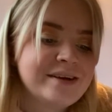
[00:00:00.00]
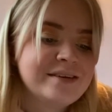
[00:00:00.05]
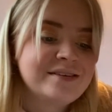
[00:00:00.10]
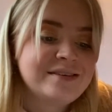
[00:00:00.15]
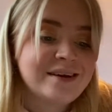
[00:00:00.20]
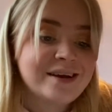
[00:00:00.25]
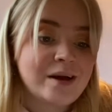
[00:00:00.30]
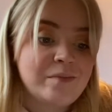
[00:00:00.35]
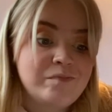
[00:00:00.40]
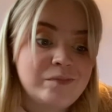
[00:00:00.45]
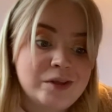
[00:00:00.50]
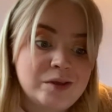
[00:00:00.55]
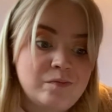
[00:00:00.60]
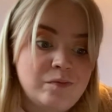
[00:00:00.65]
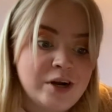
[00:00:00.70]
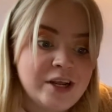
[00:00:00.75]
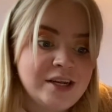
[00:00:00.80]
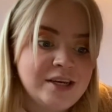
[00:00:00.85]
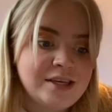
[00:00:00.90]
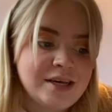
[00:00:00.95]
So yeah, that's
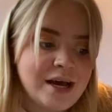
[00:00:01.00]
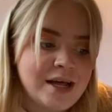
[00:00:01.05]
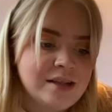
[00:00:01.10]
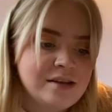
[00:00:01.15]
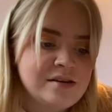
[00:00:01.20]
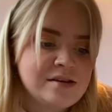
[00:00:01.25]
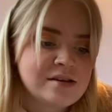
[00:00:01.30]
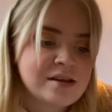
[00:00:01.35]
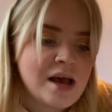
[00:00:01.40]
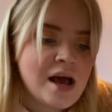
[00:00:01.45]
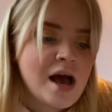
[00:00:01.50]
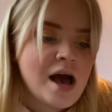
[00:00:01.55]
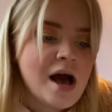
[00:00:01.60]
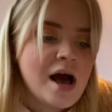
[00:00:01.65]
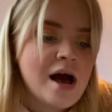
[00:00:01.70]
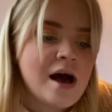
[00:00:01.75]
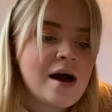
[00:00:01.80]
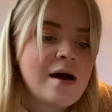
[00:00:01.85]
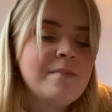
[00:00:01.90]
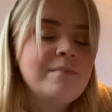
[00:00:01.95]
pretty intense.
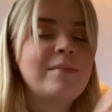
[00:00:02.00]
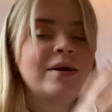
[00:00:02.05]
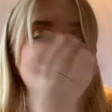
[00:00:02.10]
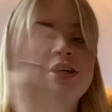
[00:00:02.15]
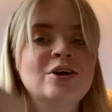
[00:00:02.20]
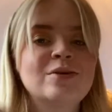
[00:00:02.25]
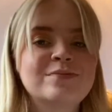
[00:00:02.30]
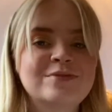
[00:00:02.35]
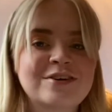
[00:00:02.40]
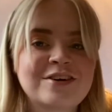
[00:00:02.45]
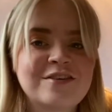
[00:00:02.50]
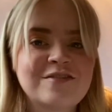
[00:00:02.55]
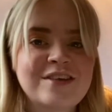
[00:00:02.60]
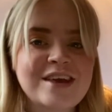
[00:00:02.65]
Um, my top song of the